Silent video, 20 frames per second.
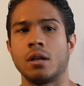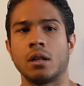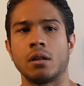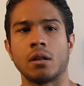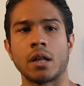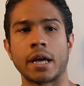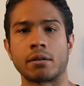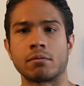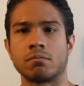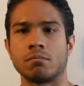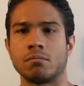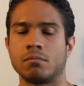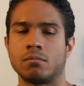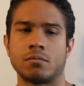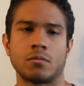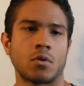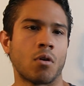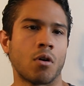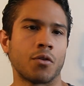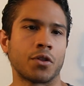like
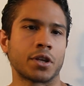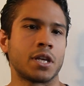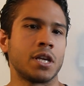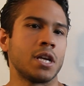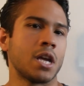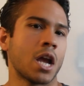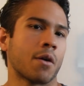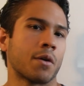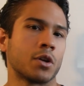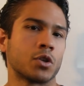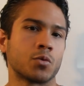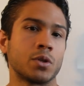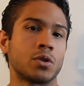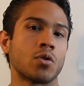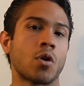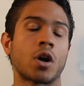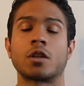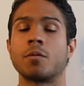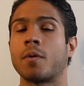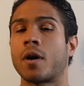all the key areas we
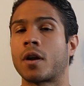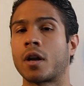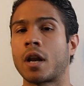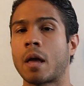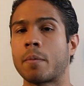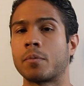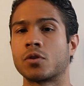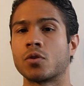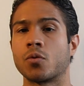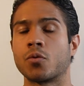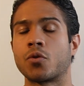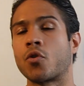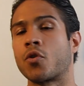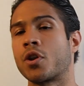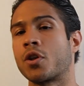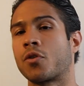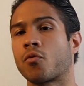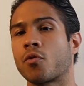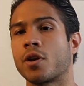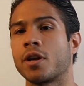talked about on episode
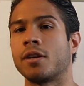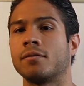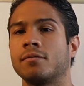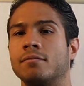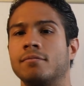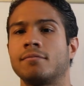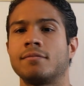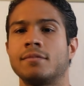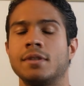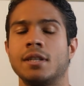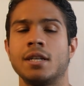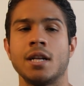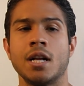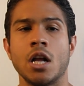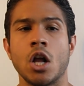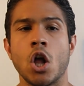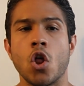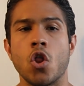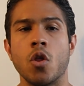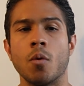33.
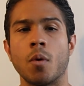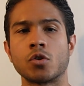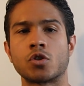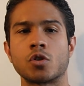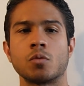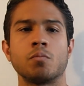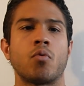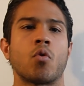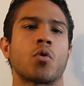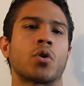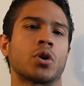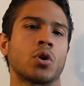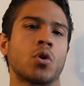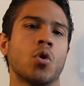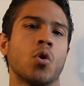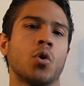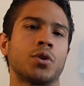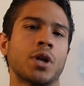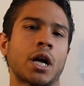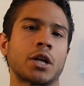The most important
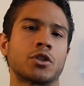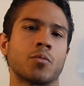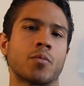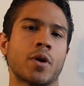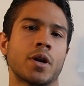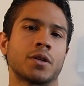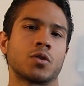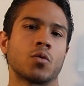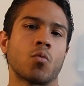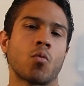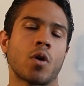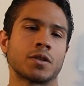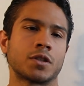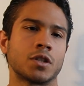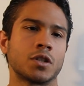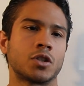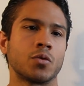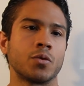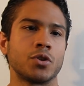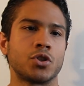goal Dr. Bredesen wants
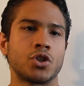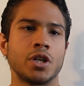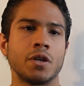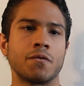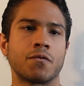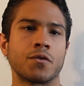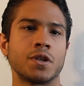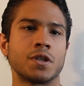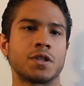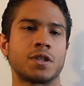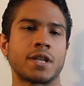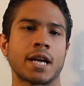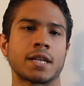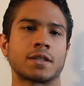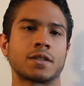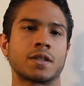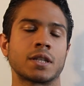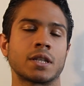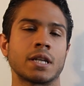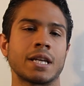us to achieve for this
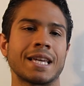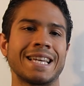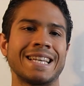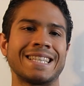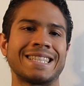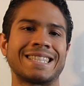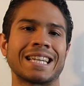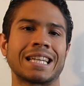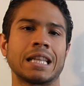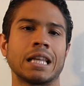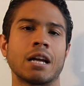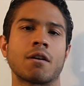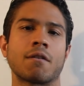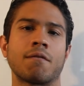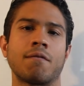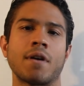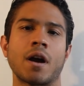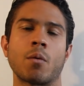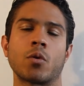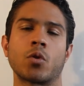testing is to
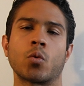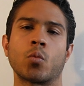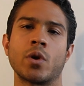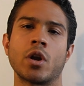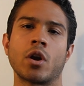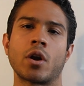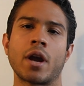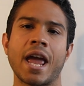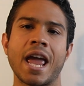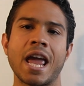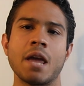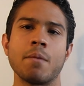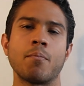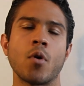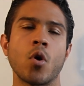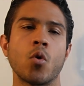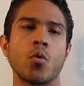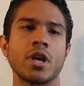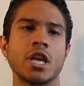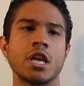clarify whether we are
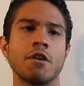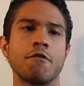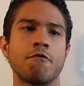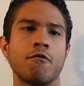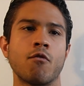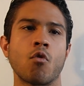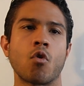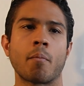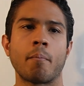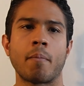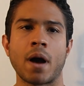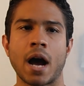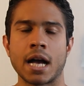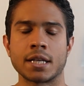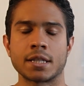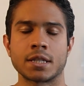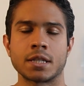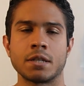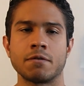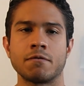APOE4
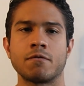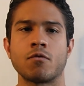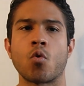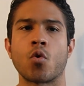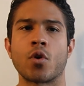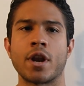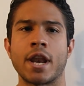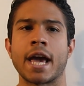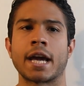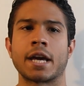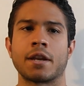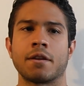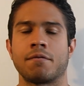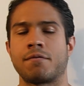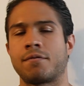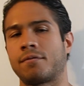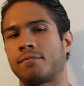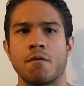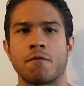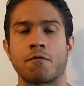positive or
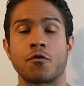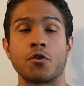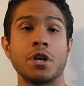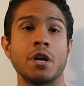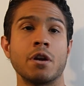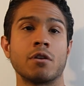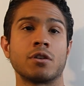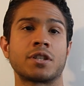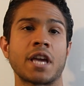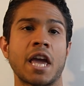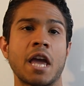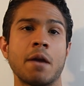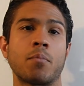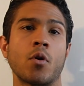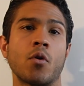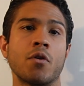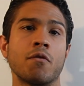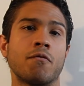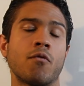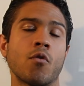negative. For years,
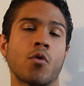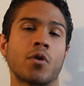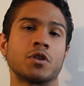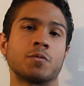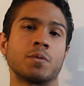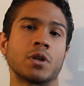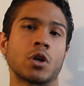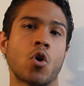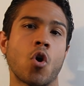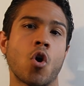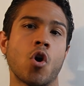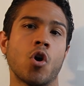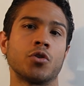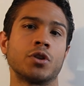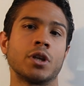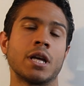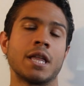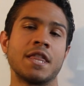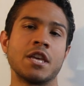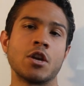APOE4 has been
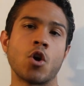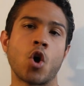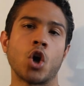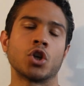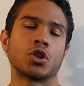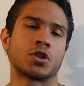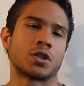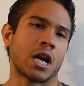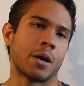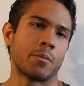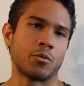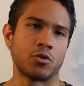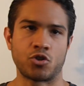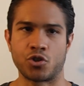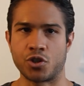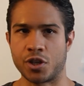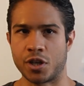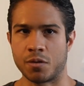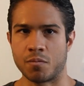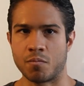called the Alzheimer's
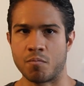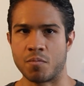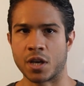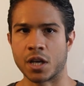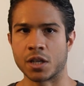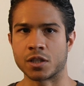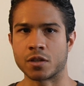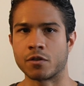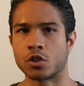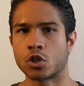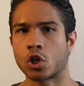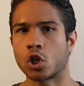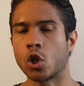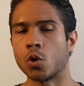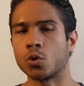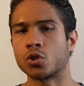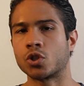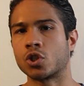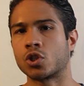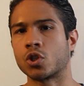gene because of its
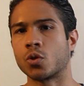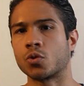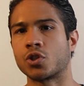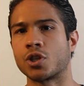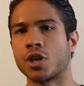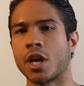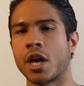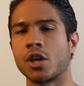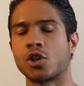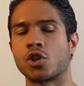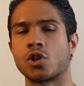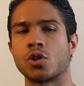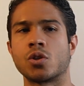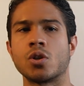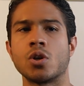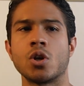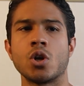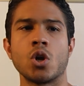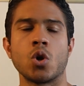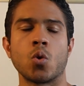close association
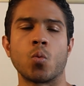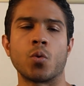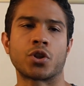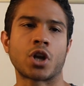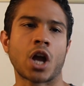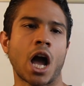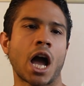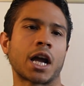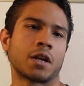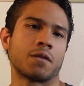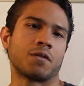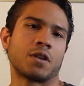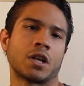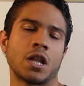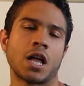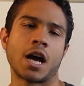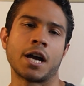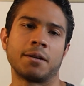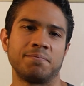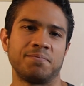with cognitive
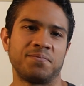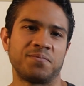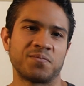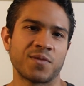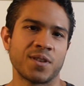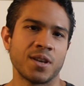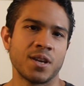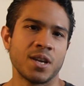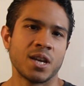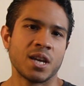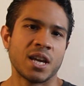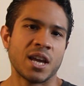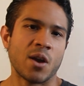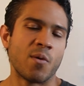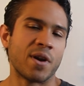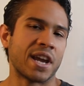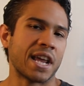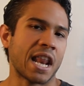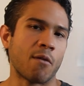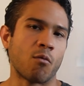decline.
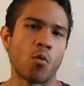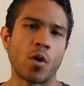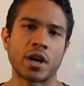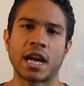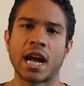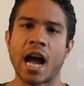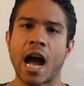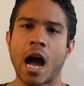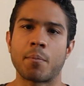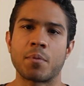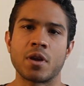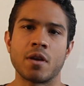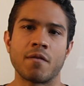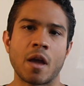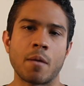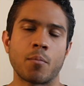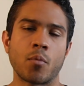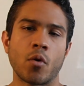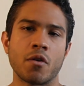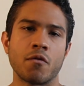We can have one copy of
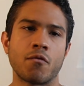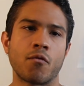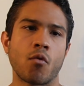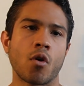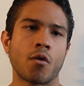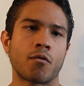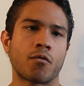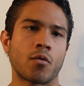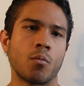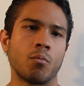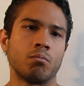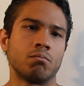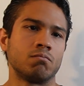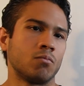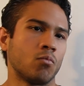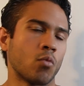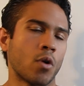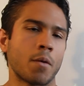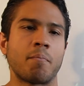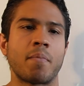APOE4 from
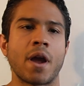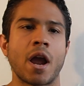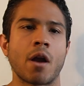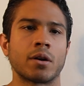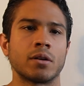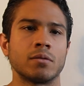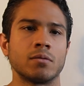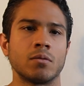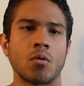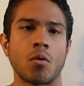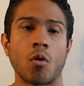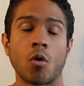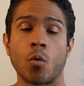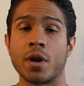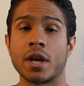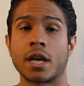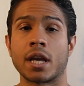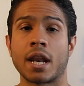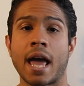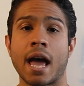one parent, or
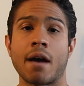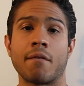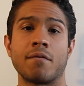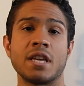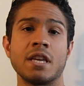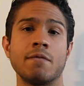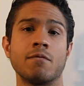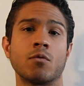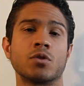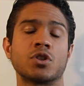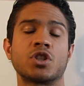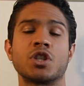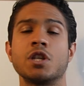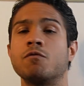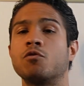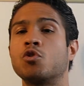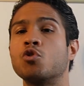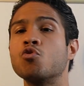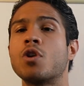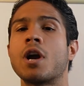we can have even
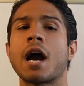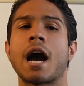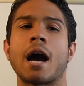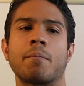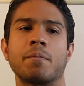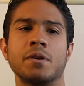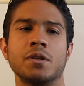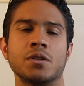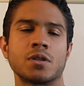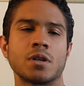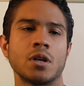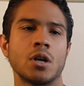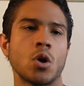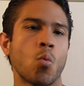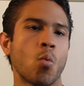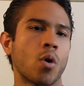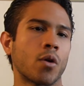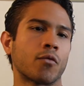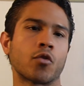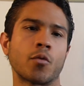received two copies,
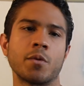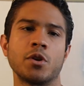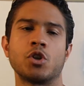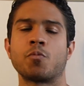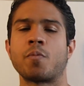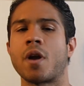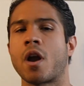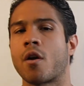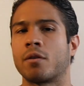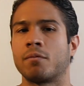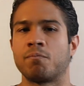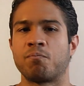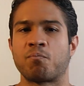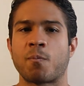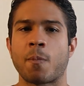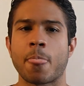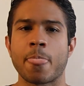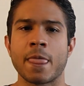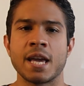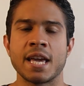one from each parent.
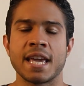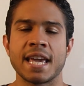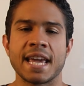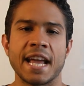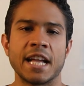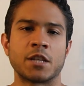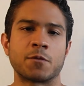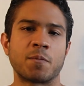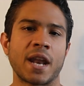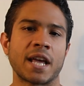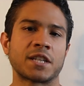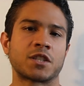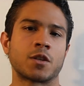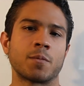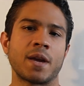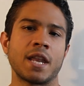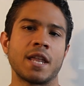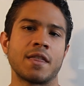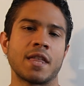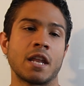It's been
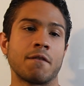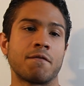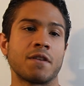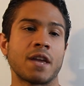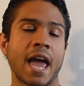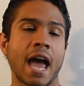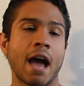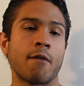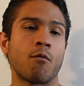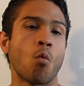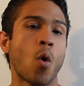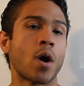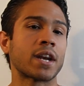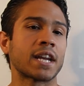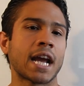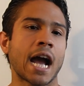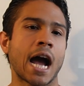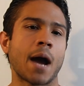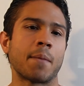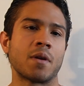estimated that if you have
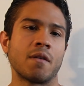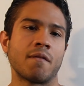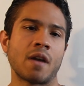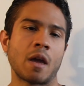one copy of